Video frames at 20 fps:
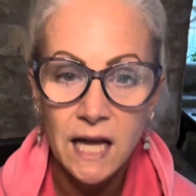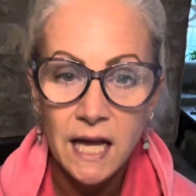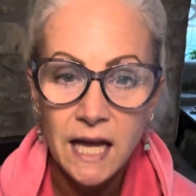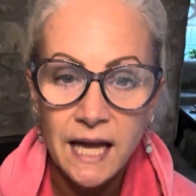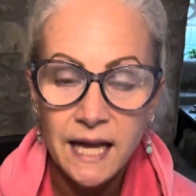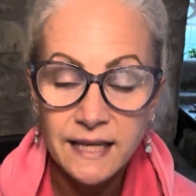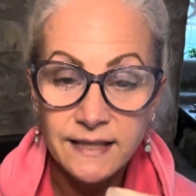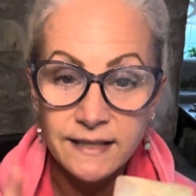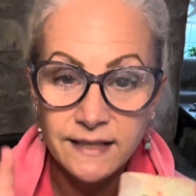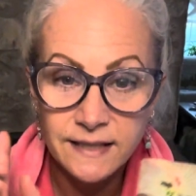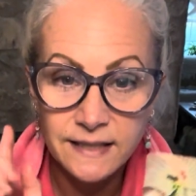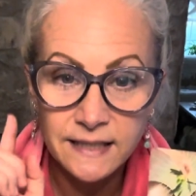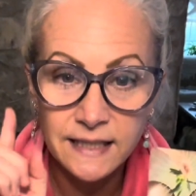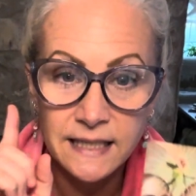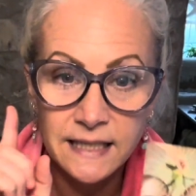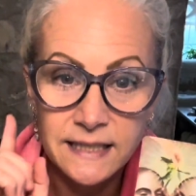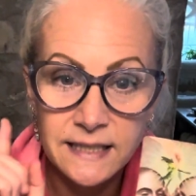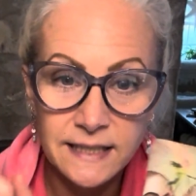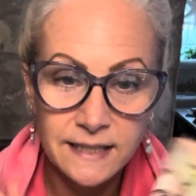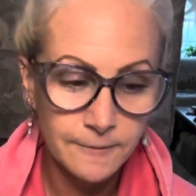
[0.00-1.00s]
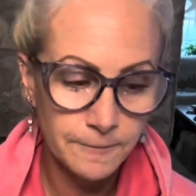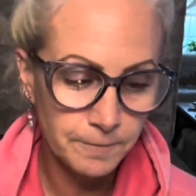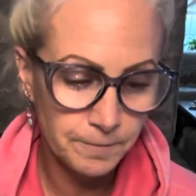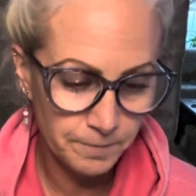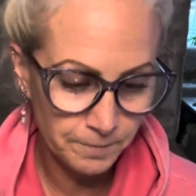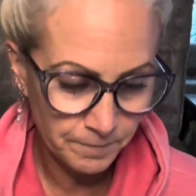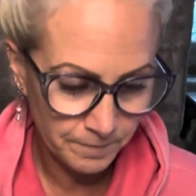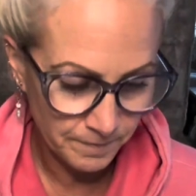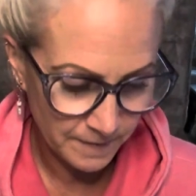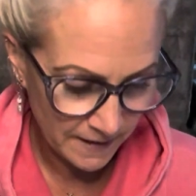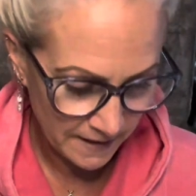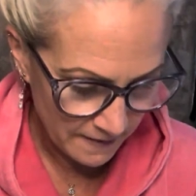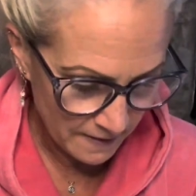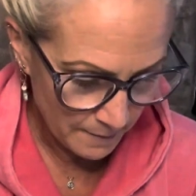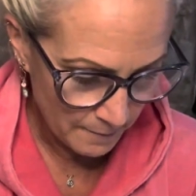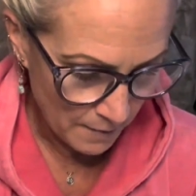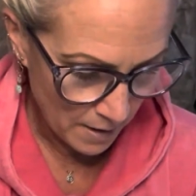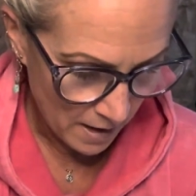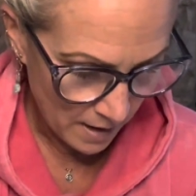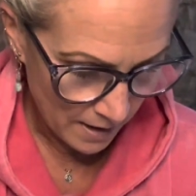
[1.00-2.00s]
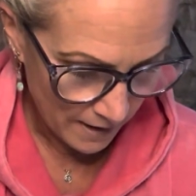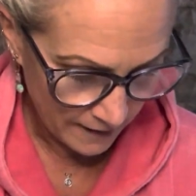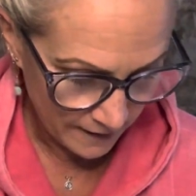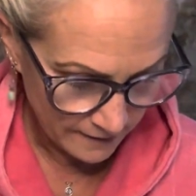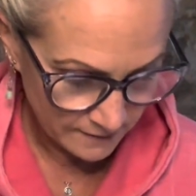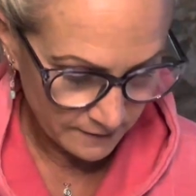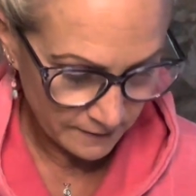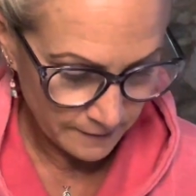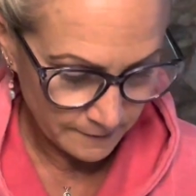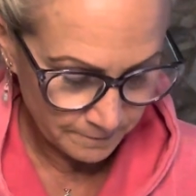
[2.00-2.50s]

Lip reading: It's in the mind.